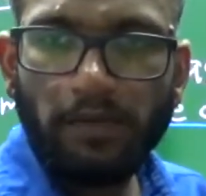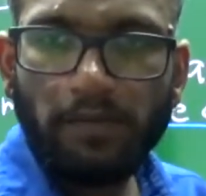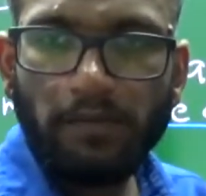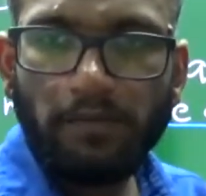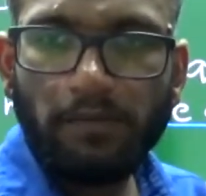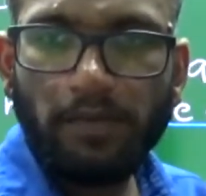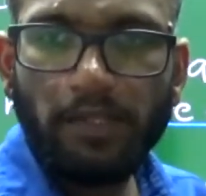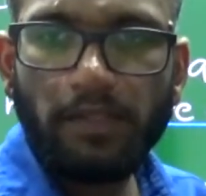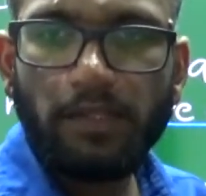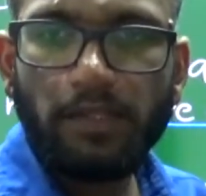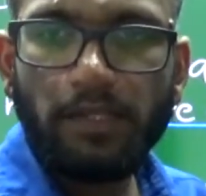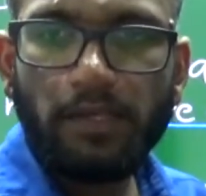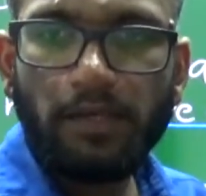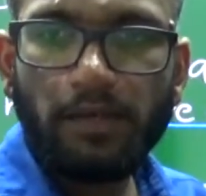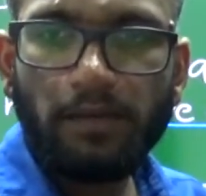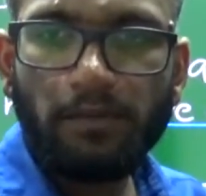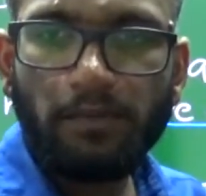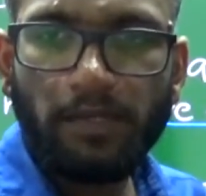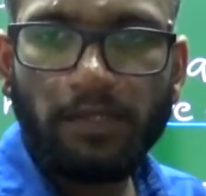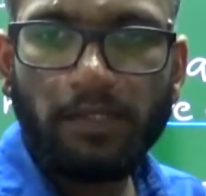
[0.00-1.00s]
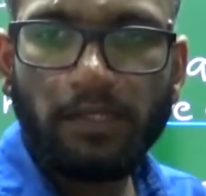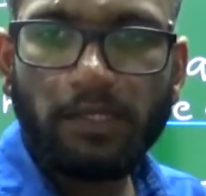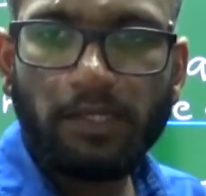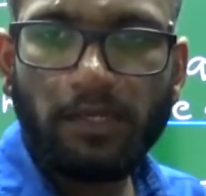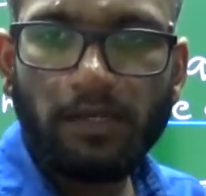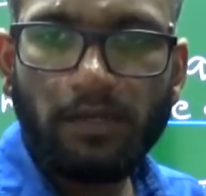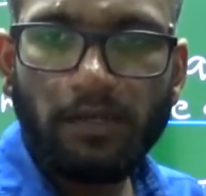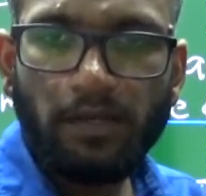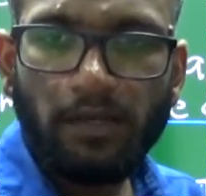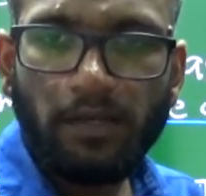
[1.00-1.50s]
with which?
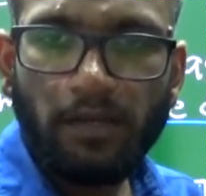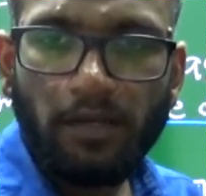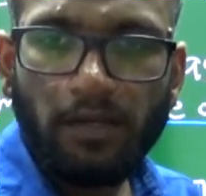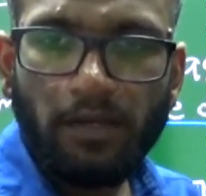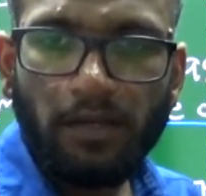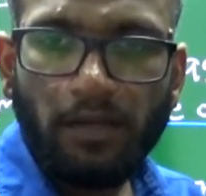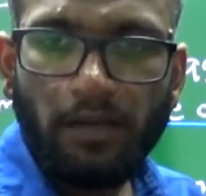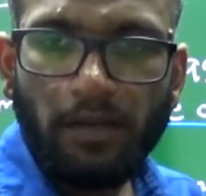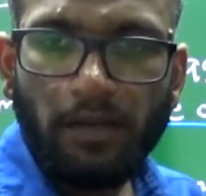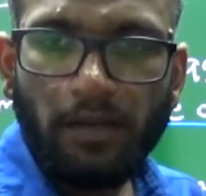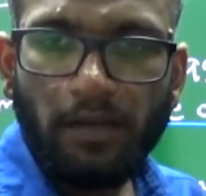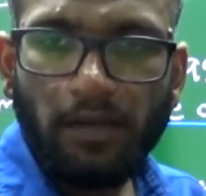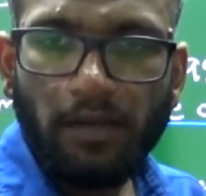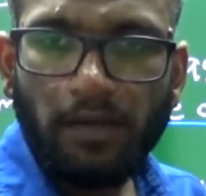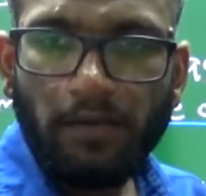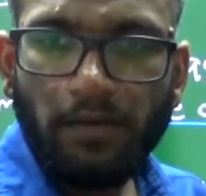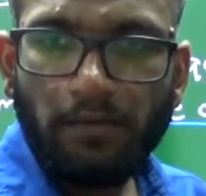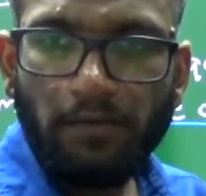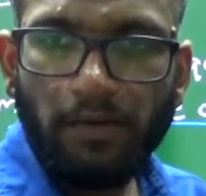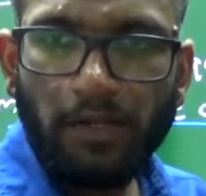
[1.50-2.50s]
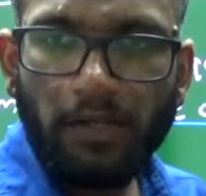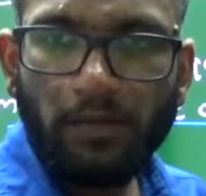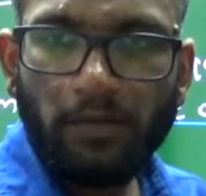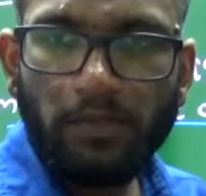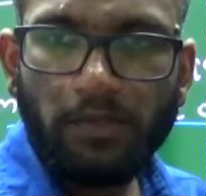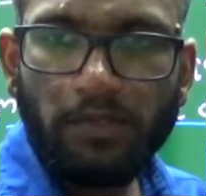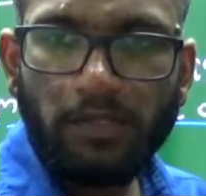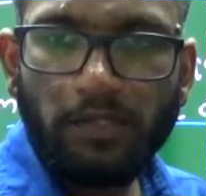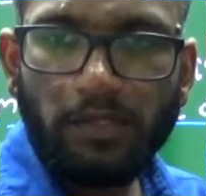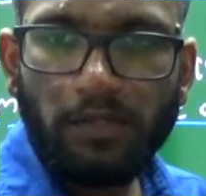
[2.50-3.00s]
Very
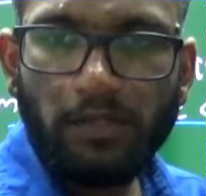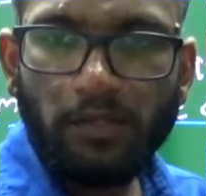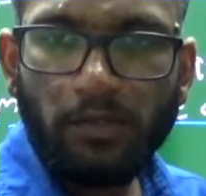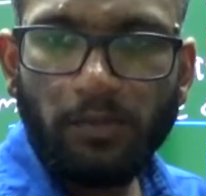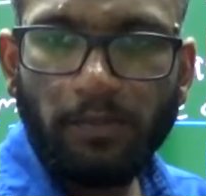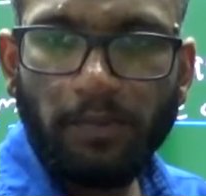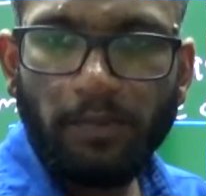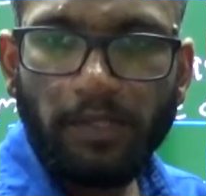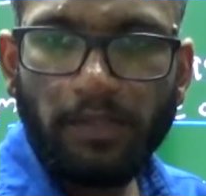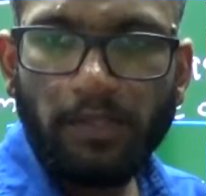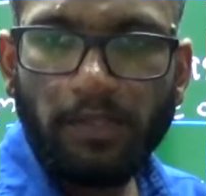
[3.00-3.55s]
good, Yumet.